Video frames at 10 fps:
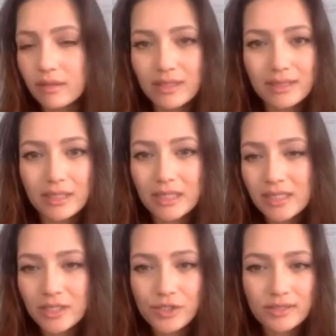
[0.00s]
The
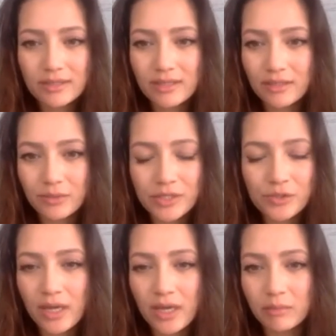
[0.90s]
conditions under which
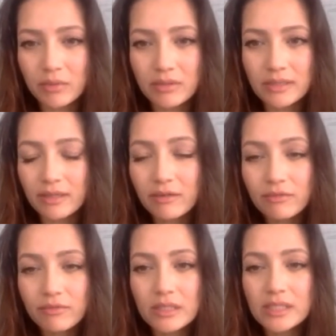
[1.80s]
the animals live
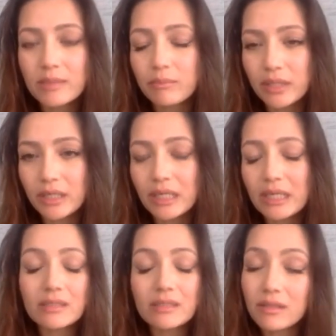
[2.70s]
simply in
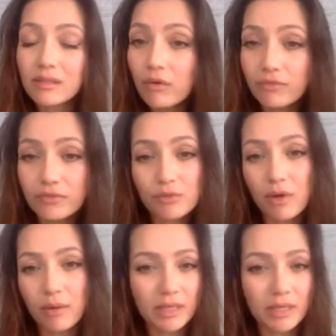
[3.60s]
itself do
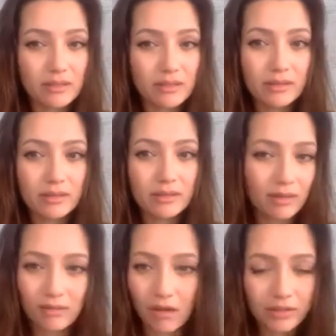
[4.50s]
not meet the
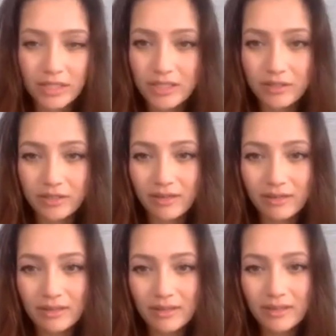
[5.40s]
halal criteria.
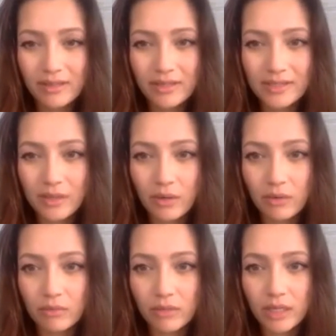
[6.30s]

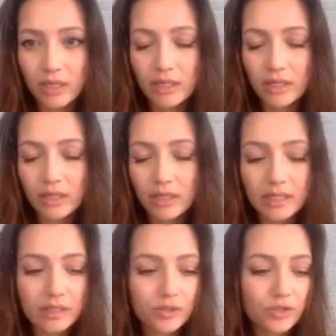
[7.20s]
So it
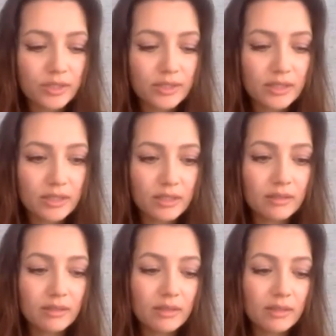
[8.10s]
is just a
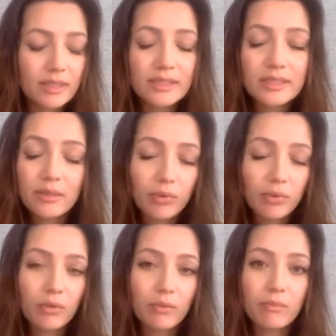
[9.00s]

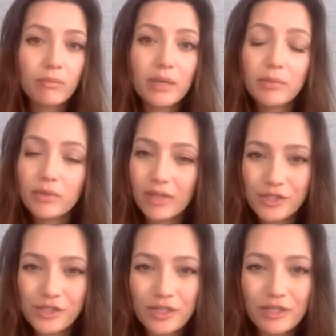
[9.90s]
simple
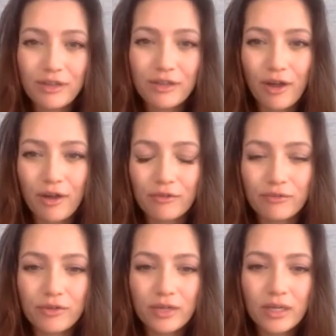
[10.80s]
manipulation of
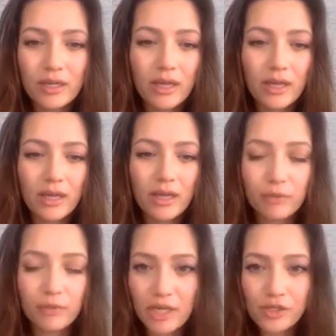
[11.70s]

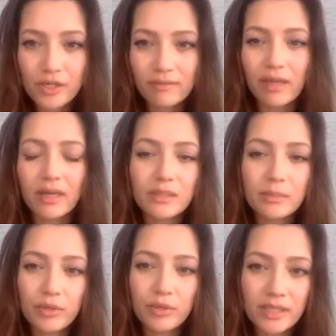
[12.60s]
information that is
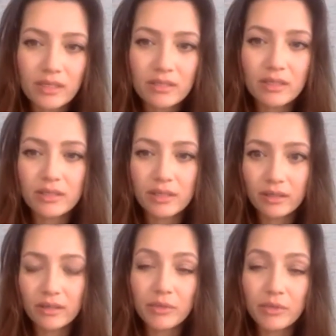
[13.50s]
presented to the
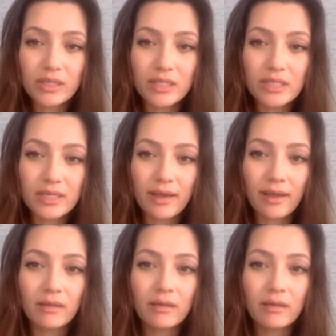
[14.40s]
community today.